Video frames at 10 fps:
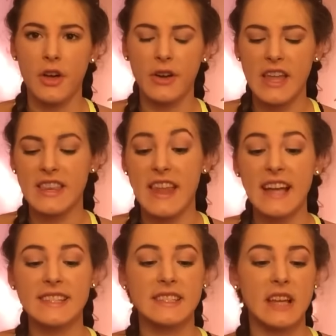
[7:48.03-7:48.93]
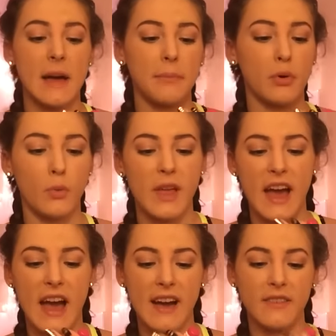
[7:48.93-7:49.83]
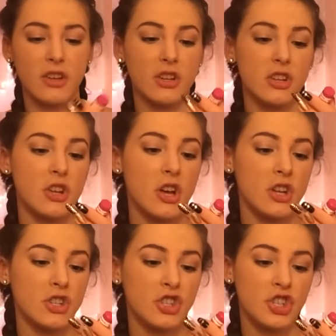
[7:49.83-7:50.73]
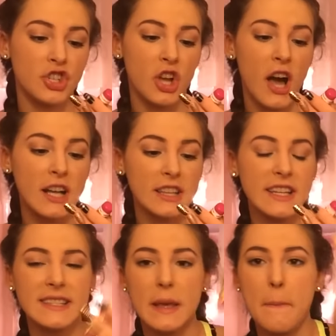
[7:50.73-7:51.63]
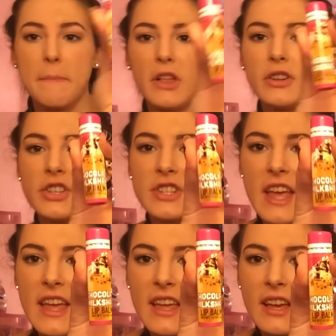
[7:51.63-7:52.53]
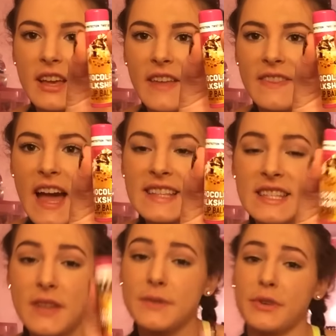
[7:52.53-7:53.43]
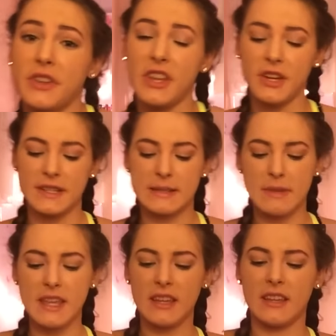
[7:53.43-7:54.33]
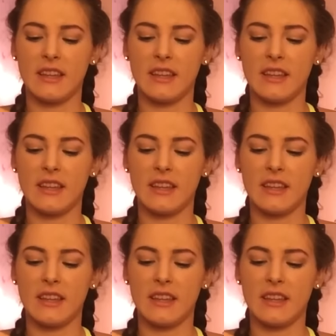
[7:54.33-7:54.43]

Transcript: Okay, next up we have chocolate milkshake. And that sounds really good to me.